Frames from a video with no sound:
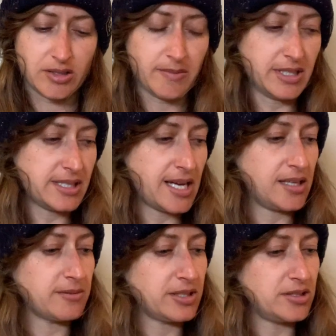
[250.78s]
So I'm going to take
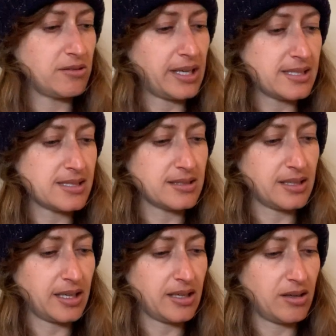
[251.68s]
them because you guys didn't
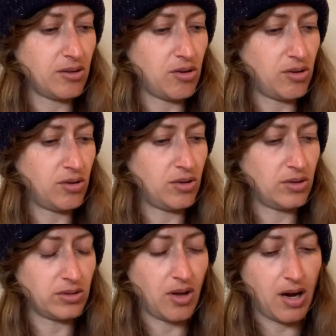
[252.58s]
get a
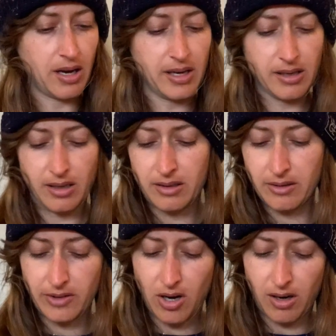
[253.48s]
whole lot
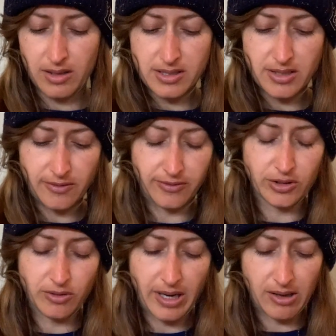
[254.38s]
of cards that
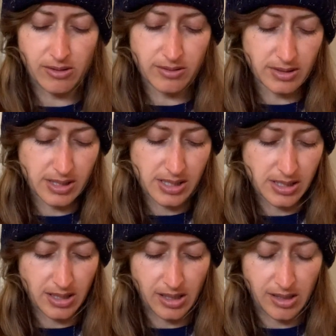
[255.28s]
flew out.
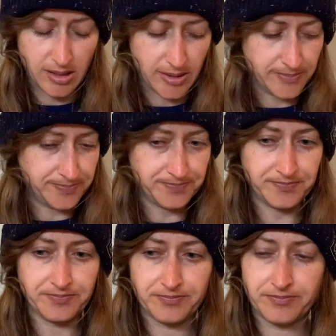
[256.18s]

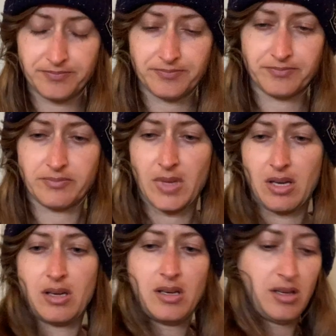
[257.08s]
Um,
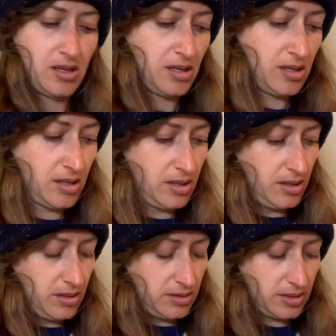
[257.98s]

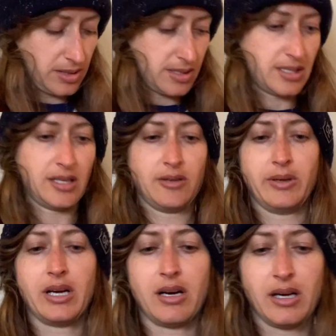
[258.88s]
so let's see,
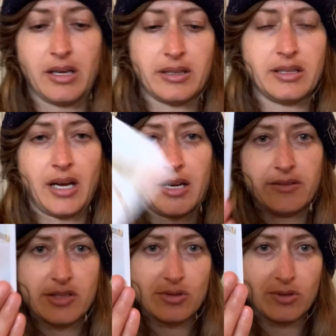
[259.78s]
we got the Knight
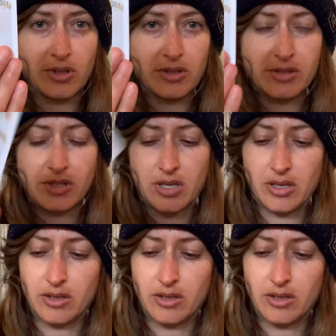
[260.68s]
of Swords